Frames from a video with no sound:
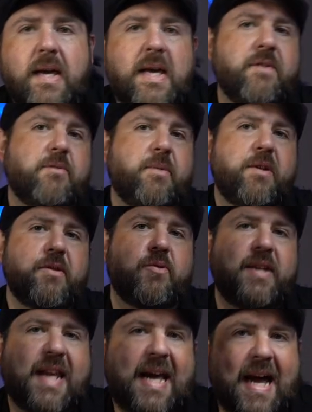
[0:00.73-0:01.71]
Hey everybody, so
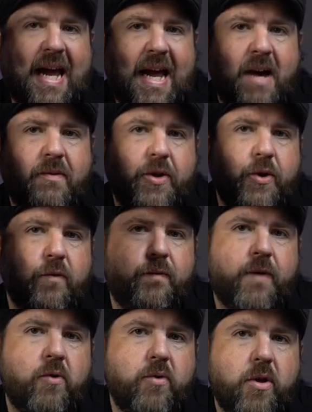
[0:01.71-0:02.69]
today I have a new
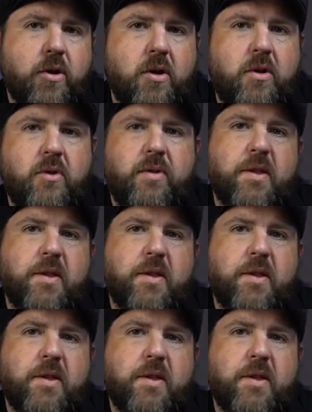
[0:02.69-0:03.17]
phone to show you.